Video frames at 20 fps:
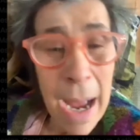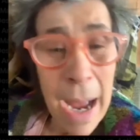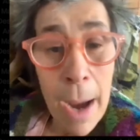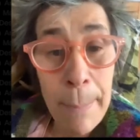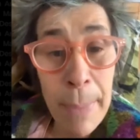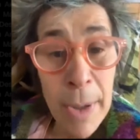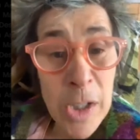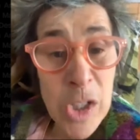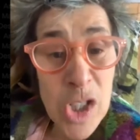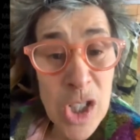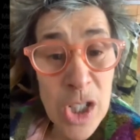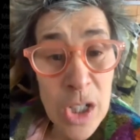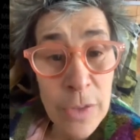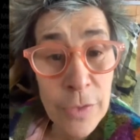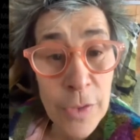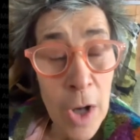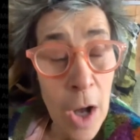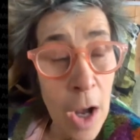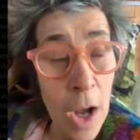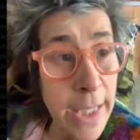bunch
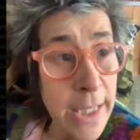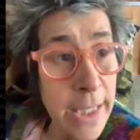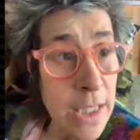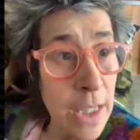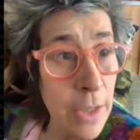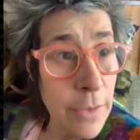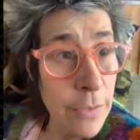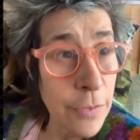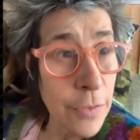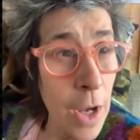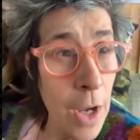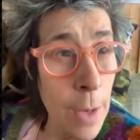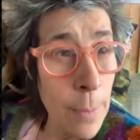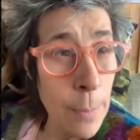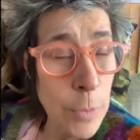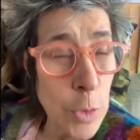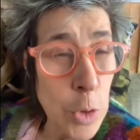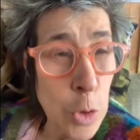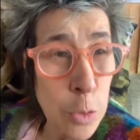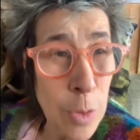of kind of
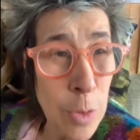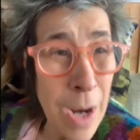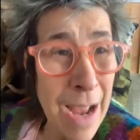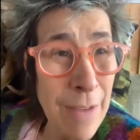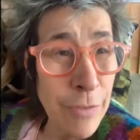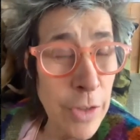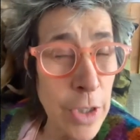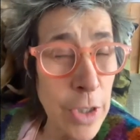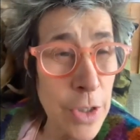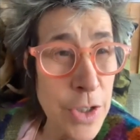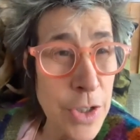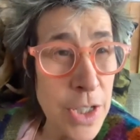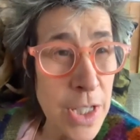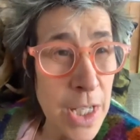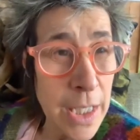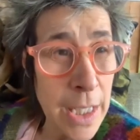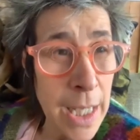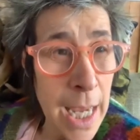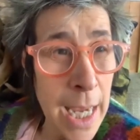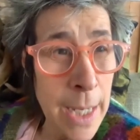travelers
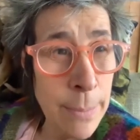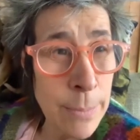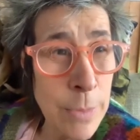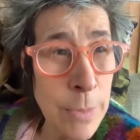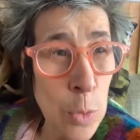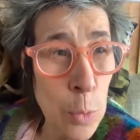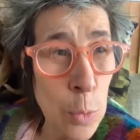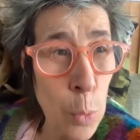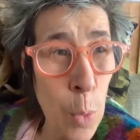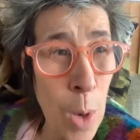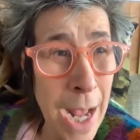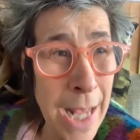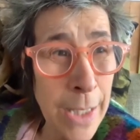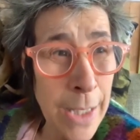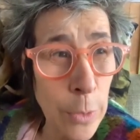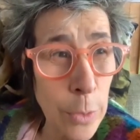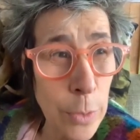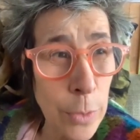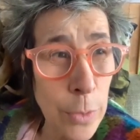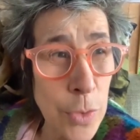that came to
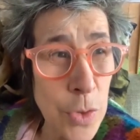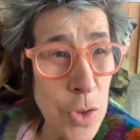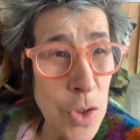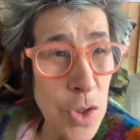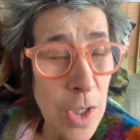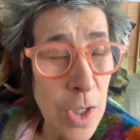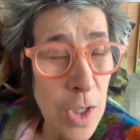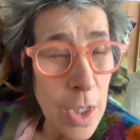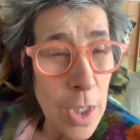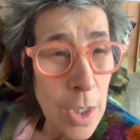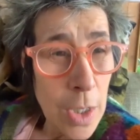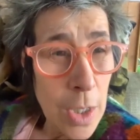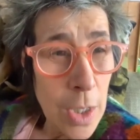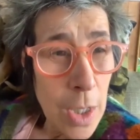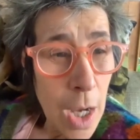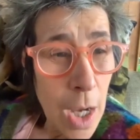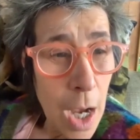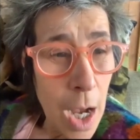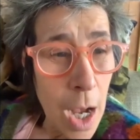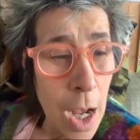Wales,
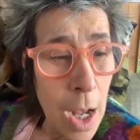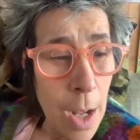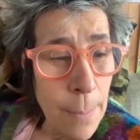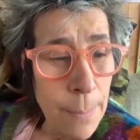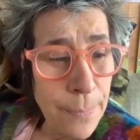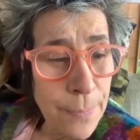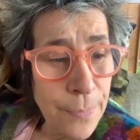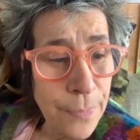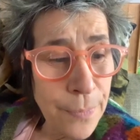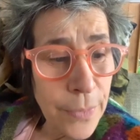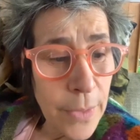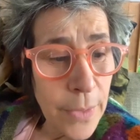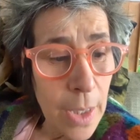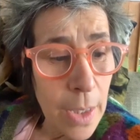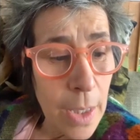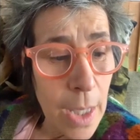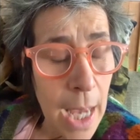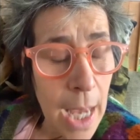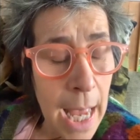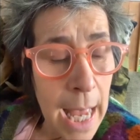and
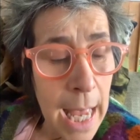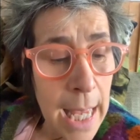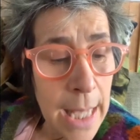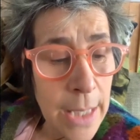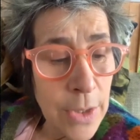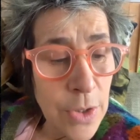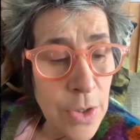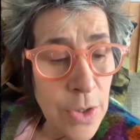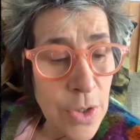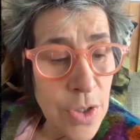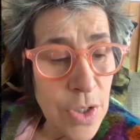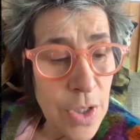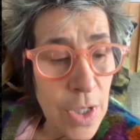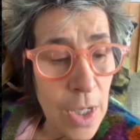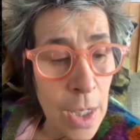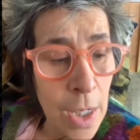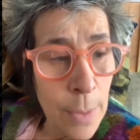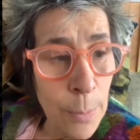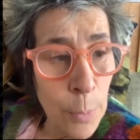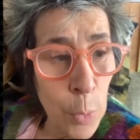
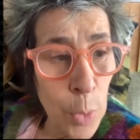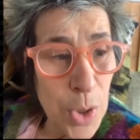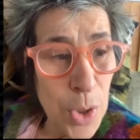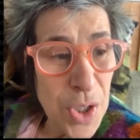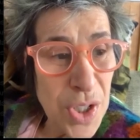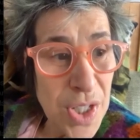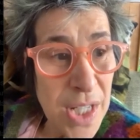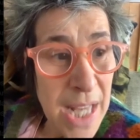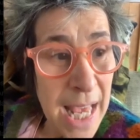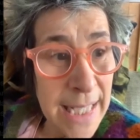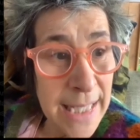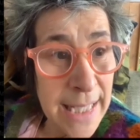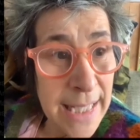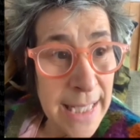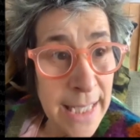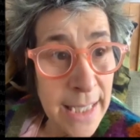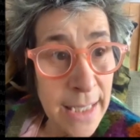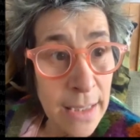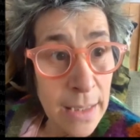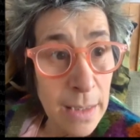were
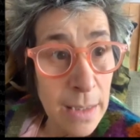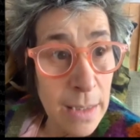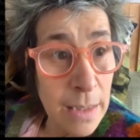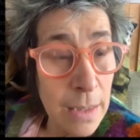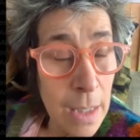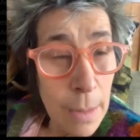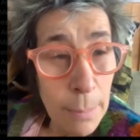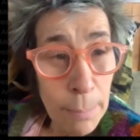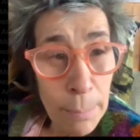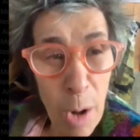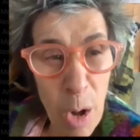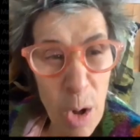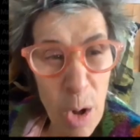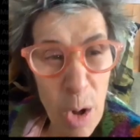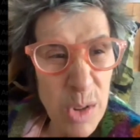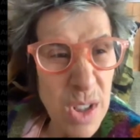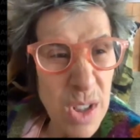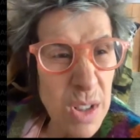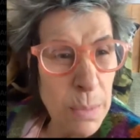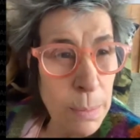selling
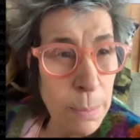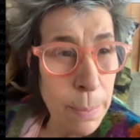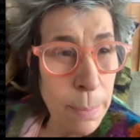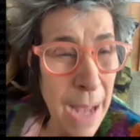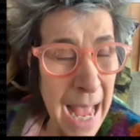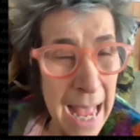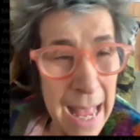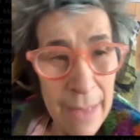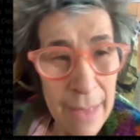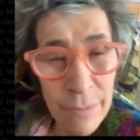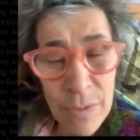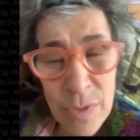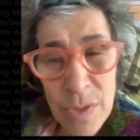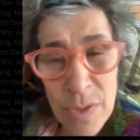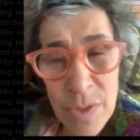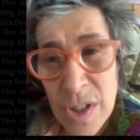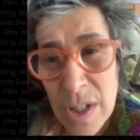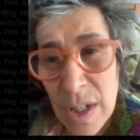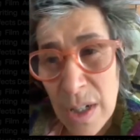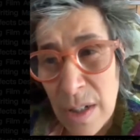pots and
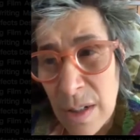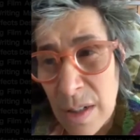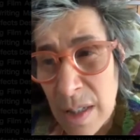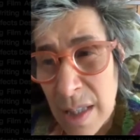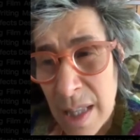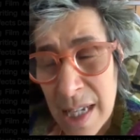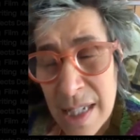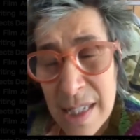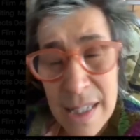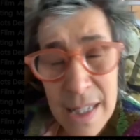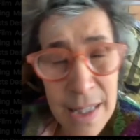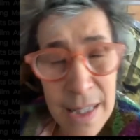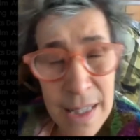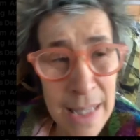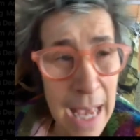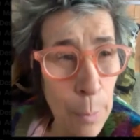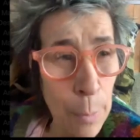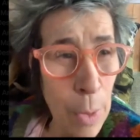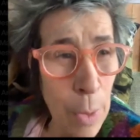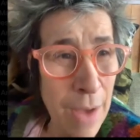pans and this and
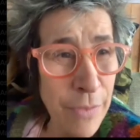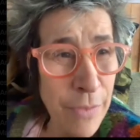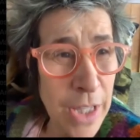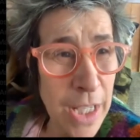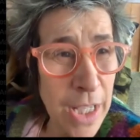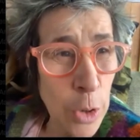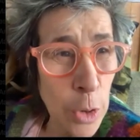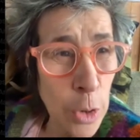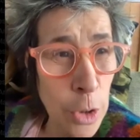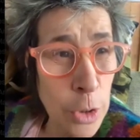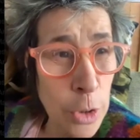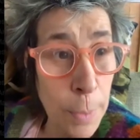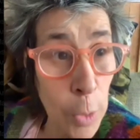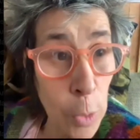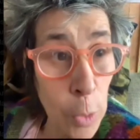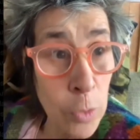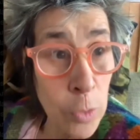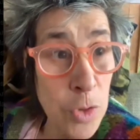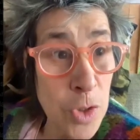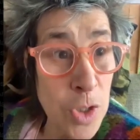that, whatever they could, but
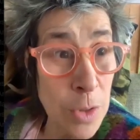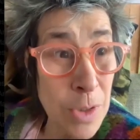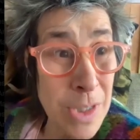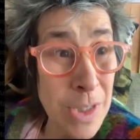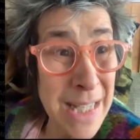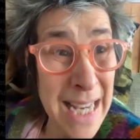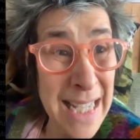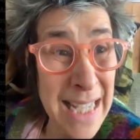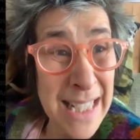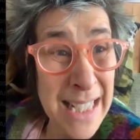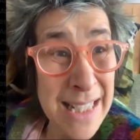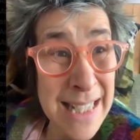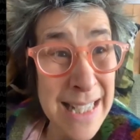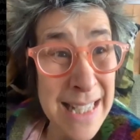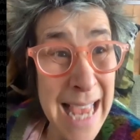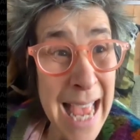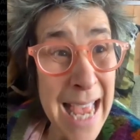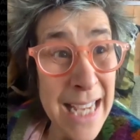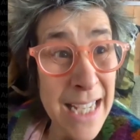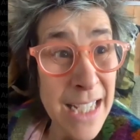also selling
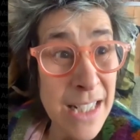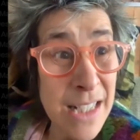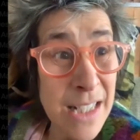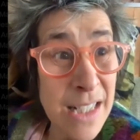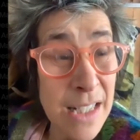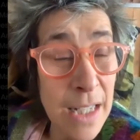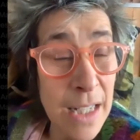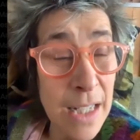sex.